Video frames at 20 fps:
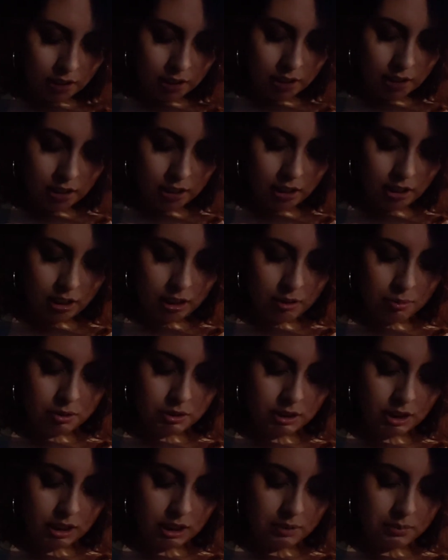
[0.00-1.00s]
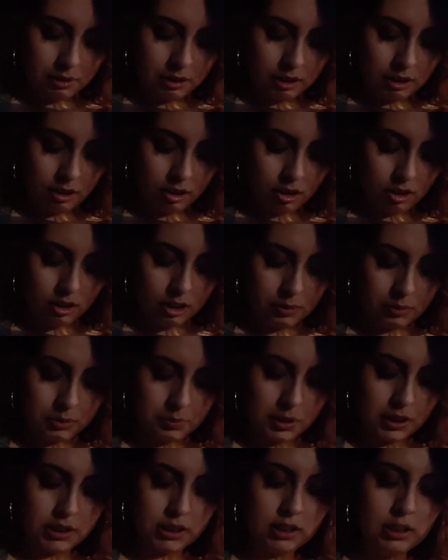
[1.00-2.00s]
he was telling me, he was
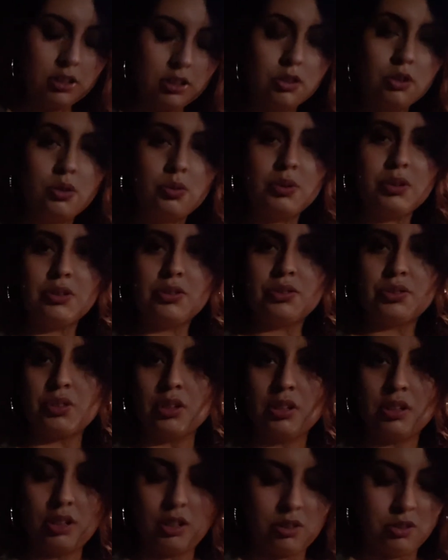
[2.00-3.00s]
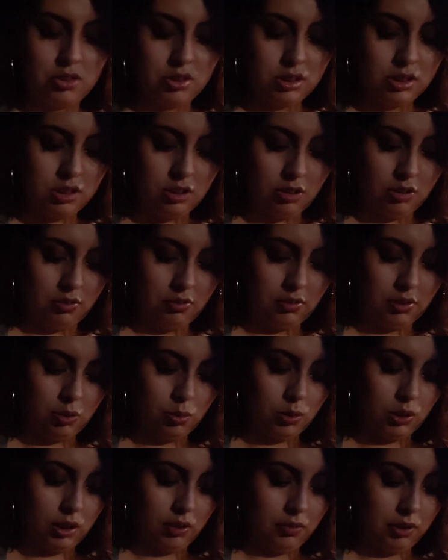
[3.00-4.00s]
basically, you know, when you're drunk and you just tell
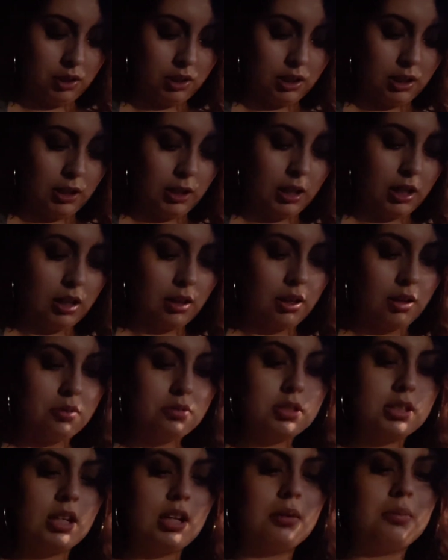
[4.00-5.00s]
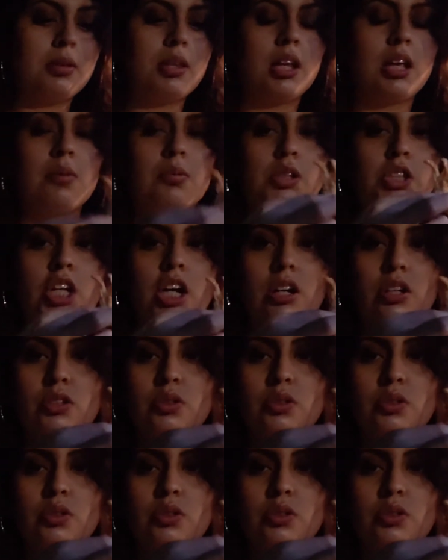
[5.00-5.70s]
everyone everything, and he was telling me that he was talking